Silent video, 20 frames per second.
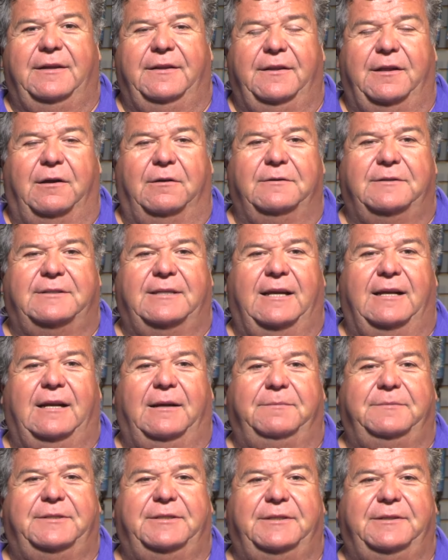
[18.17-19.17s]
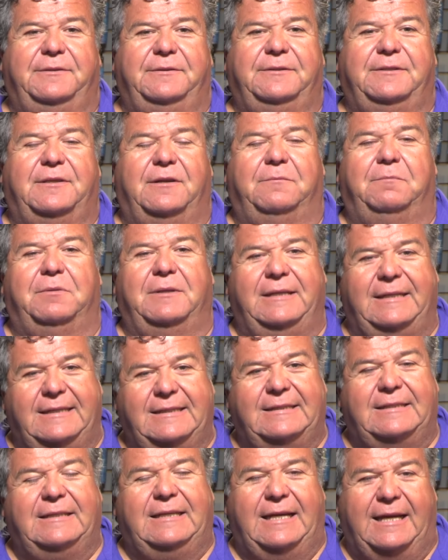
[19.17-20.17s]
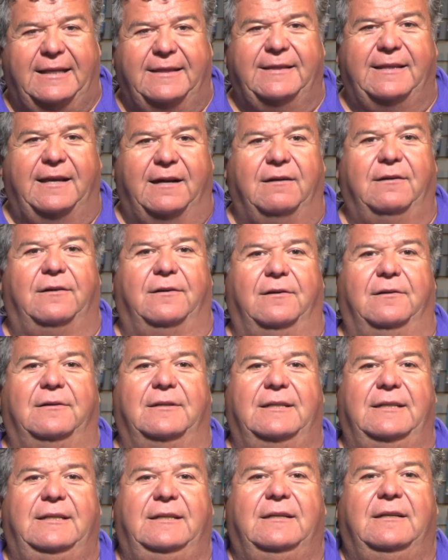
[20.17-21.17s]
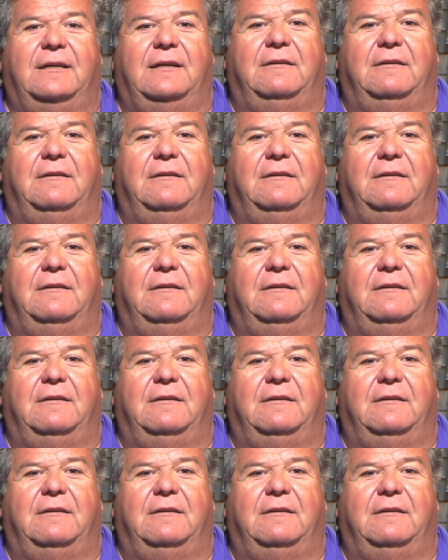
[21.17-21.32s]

those set up too, so please get there early.